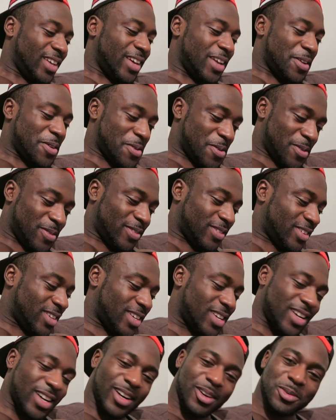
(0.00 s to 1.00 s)
Anywho,
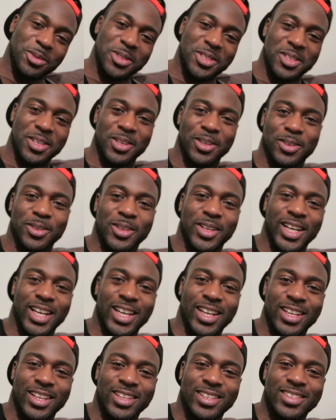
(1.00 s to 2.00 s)
I'll see y'all
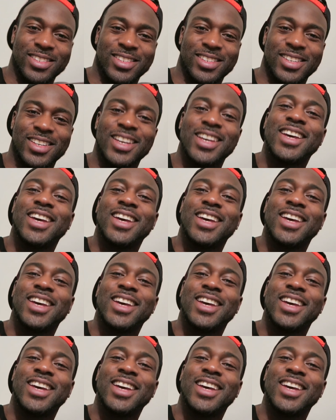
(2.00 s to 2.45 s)
guys